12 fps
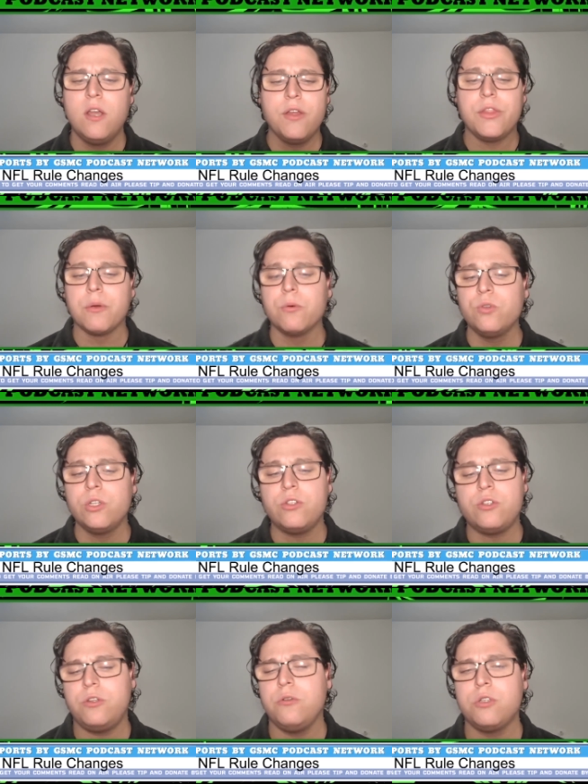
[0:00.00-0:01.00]
There were only
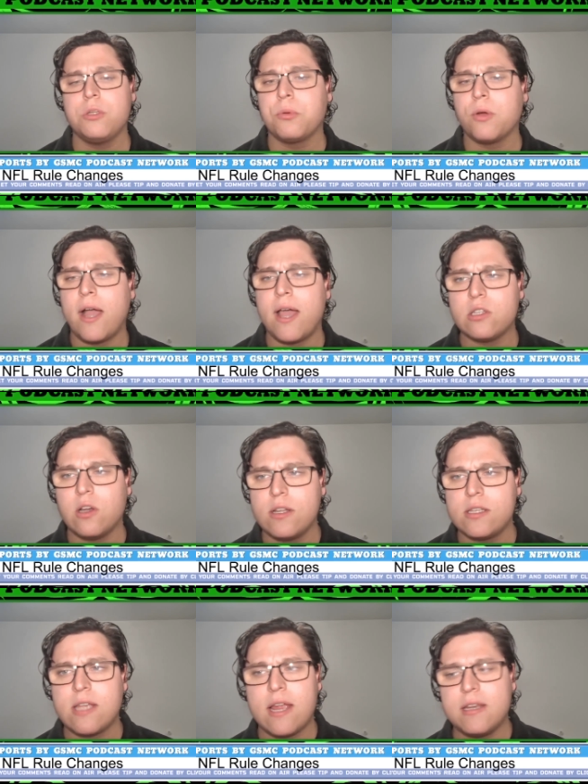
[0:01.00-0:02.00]
two surprise
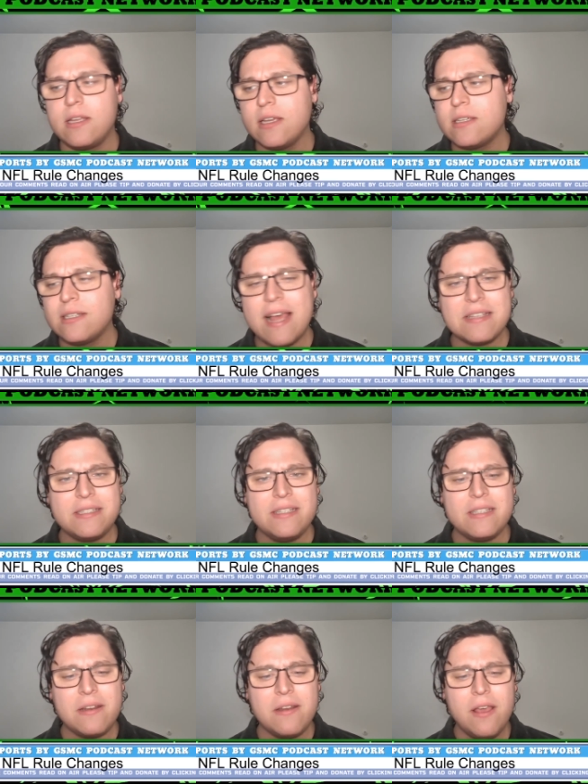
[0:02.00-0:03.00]
onside kicks last season,